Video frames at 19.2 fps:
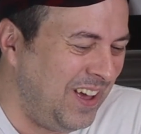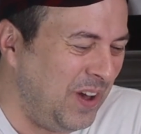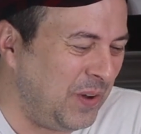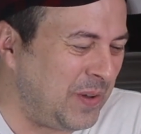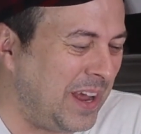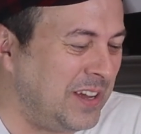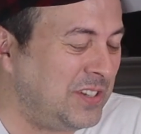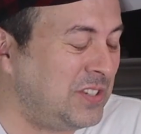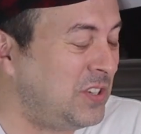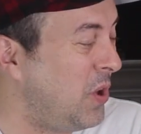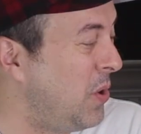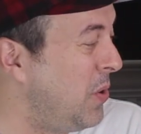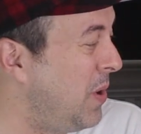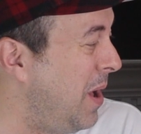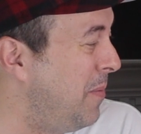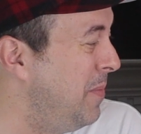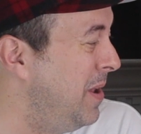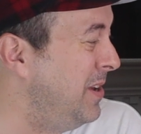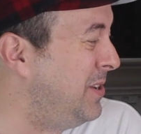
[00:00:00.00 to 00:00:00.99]
Okay,
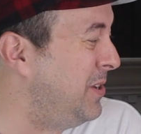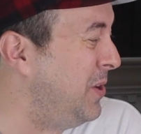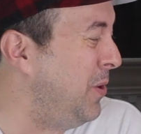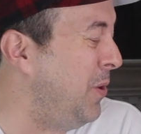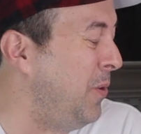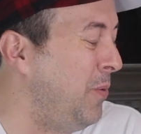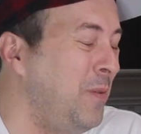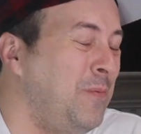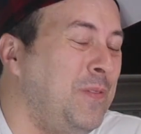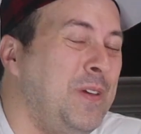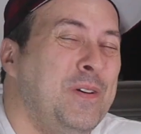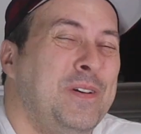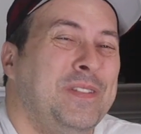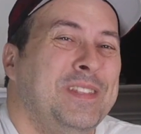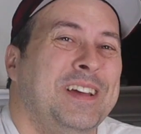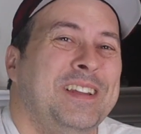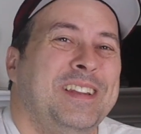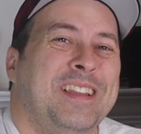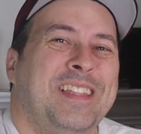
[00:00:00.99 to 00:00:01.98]
so I'm gonna do a review
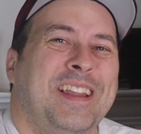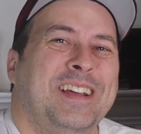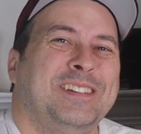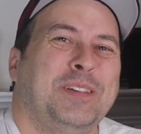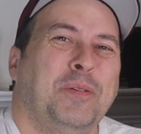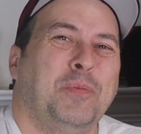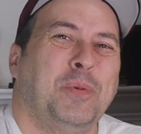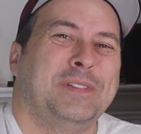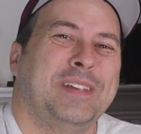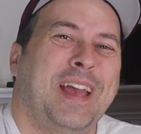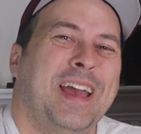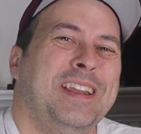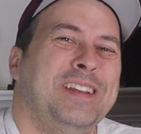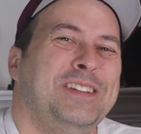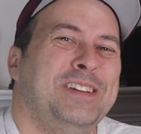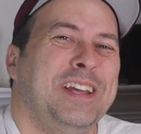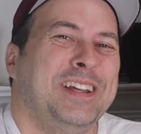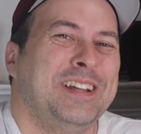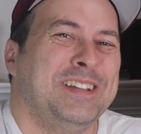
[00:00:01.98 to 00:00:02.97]
on that in the next couple weeks. I had
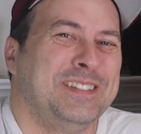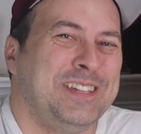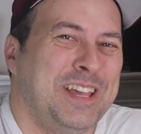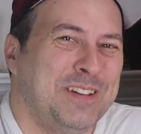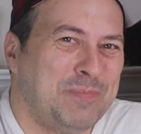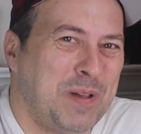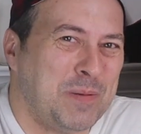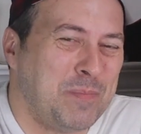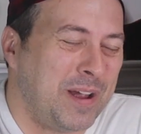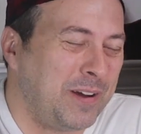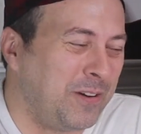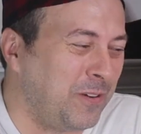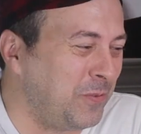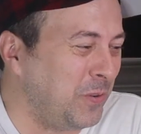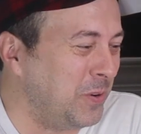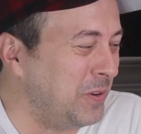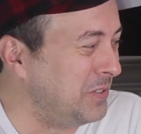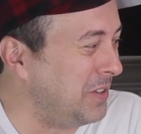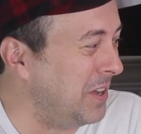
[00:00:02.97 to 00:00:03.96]
to check and see if my
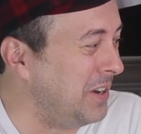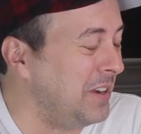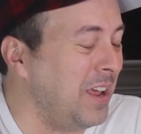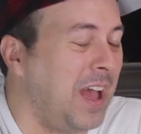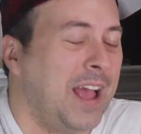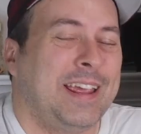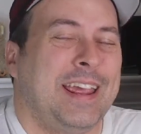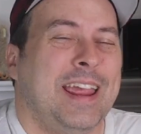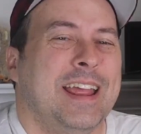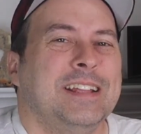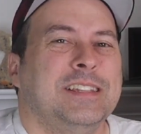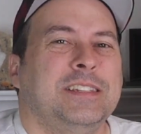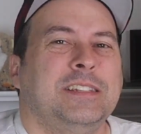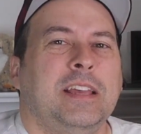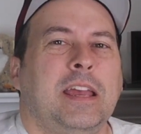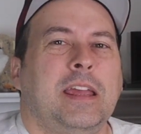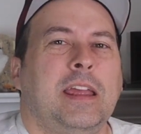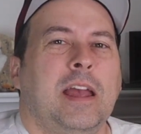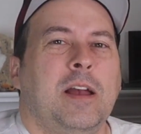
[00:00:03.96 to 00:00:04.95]
microphone is on. I can't
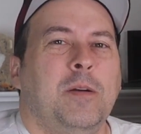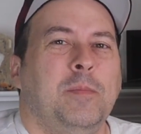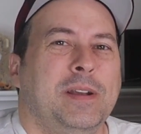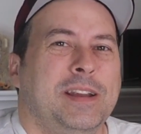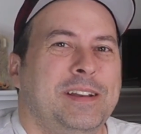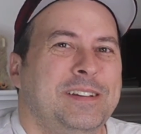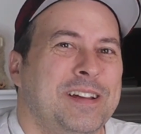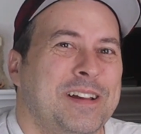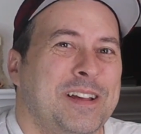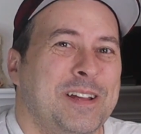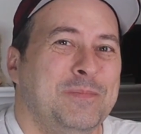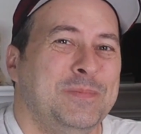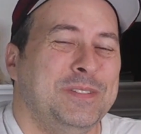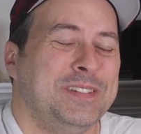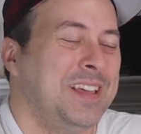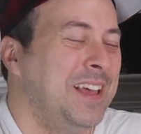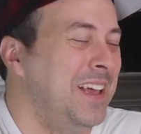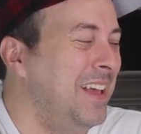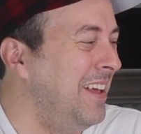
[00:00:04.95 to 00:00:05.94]
say how many
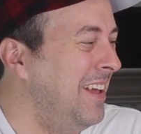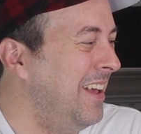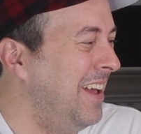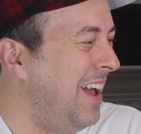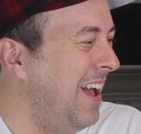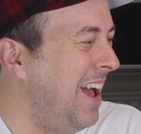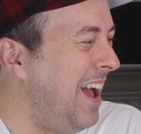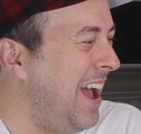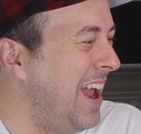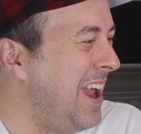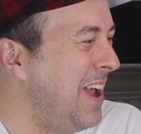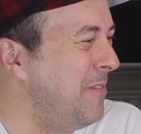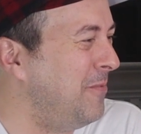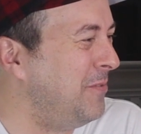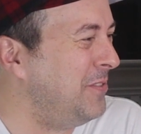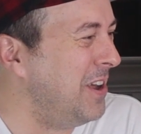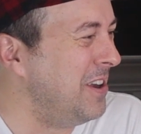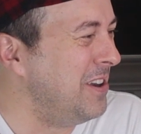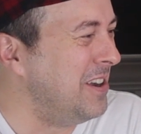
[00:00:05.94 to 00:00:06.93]
times I
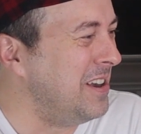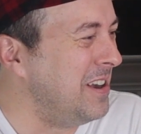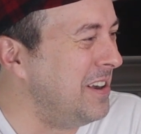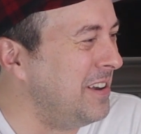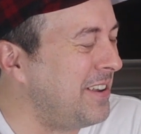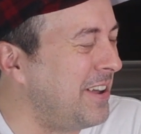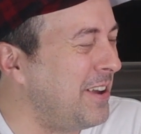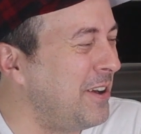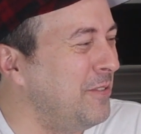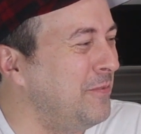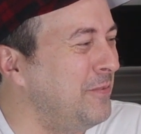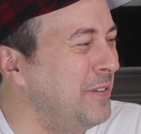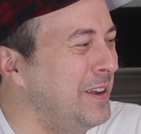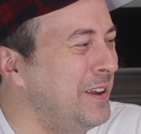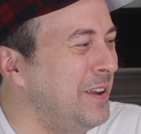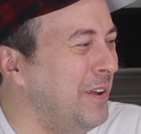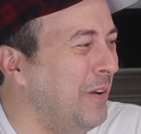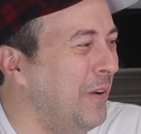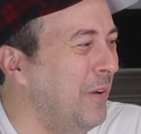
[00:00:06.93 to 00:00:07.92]
have done an entire
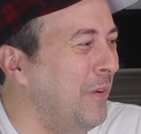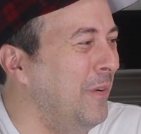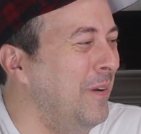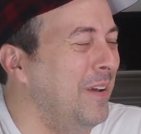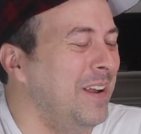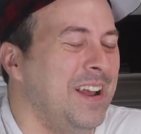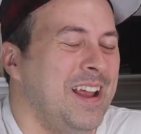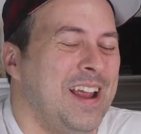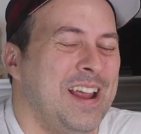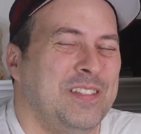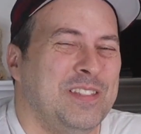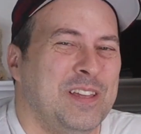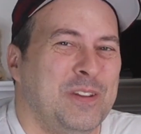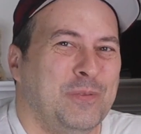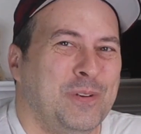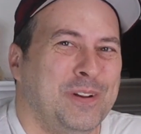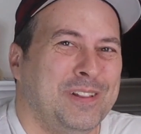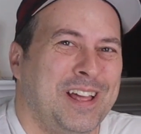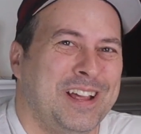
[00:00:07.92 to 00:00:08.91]
video and
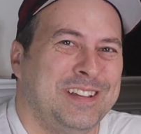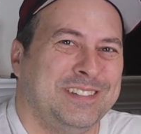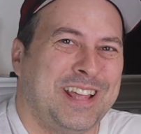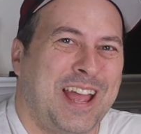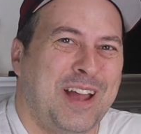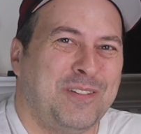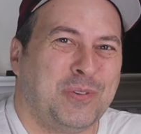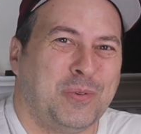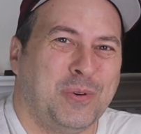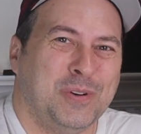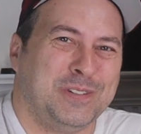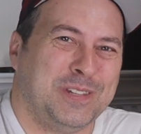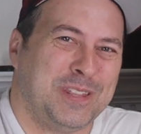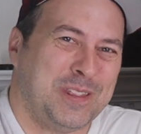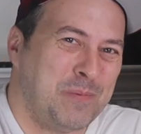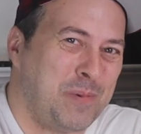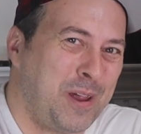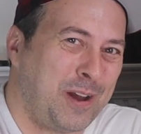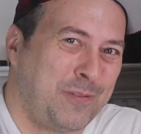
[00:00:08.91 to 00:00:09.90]
then realized afterwards
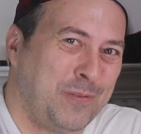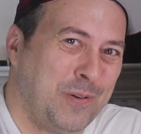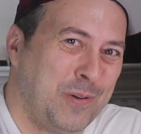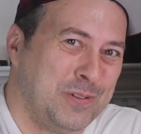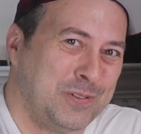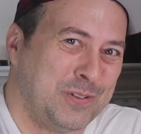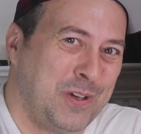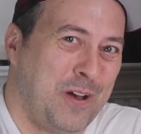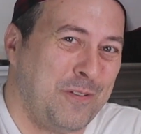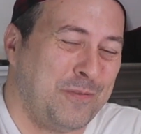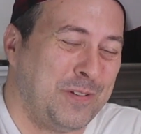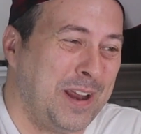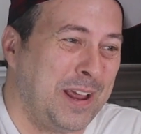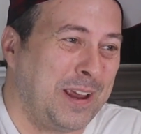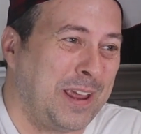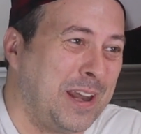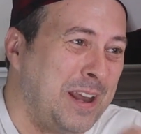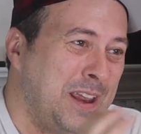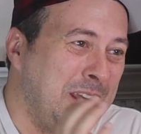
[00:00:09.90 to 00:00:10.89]
that the microphone is off, and
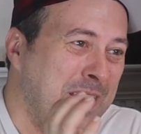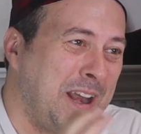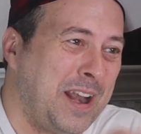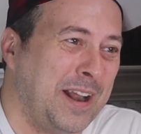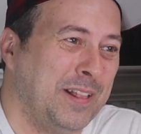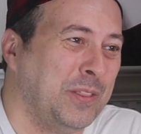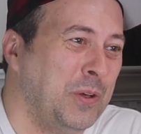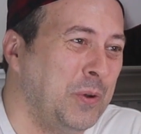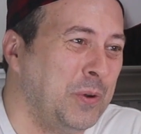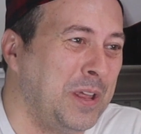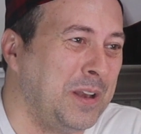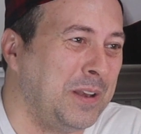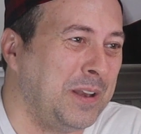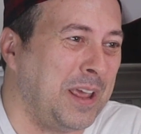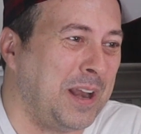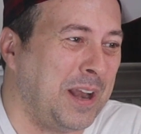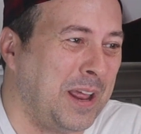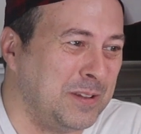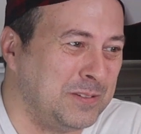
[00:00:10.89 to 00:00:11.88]
I get it and I load it
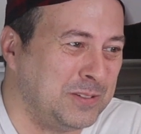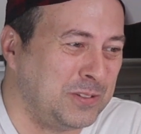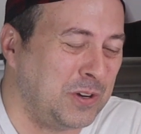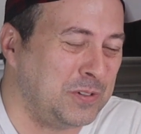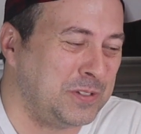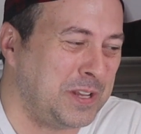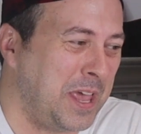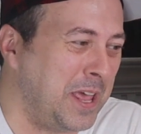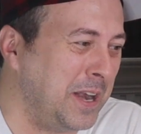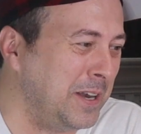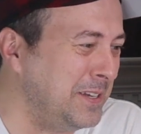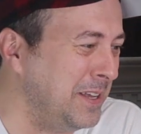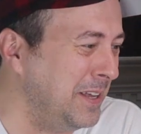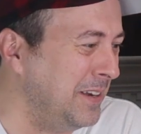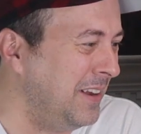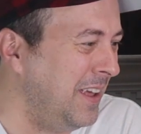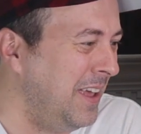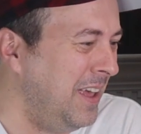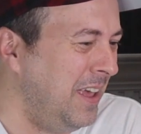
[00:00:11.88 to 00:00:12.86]
and I start to edit
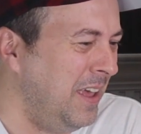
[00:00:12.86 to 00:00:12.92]
it.